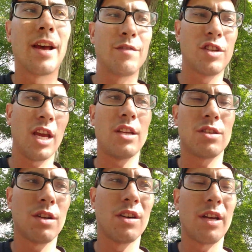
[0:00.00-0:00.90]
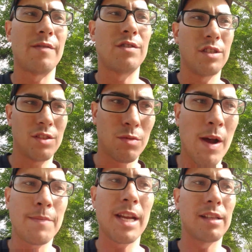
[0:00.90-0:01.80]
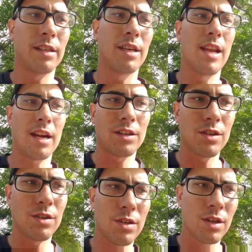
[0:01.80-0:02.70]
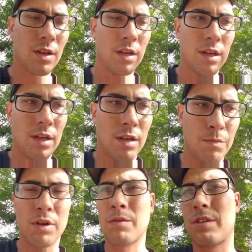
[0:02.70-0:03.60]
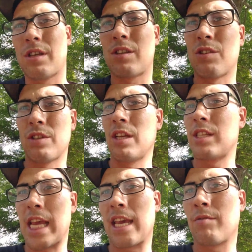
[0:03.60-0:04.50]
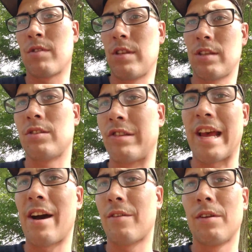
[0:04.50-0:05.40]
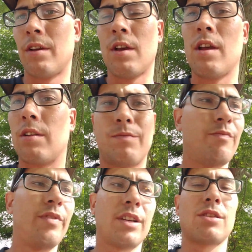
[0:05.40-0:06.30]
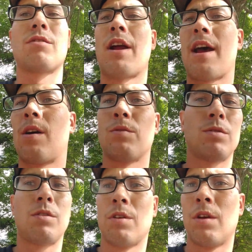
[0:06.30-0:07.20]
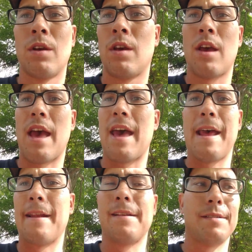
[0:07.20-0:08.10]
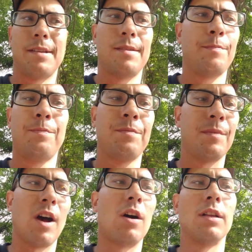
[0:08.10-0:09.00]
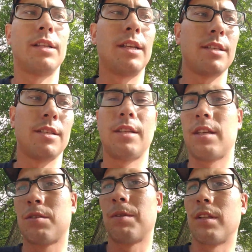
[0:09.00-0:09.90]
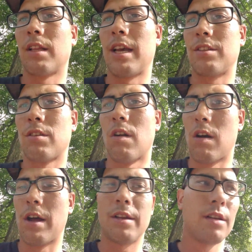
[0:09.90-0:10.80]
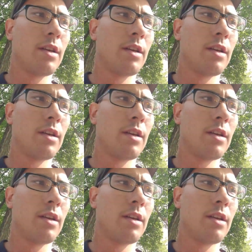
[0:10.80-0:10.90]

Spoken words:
I've swapped out the connectors, put resistors in, taken resistors out, fixed grounds, and all it does is this when the lights are on.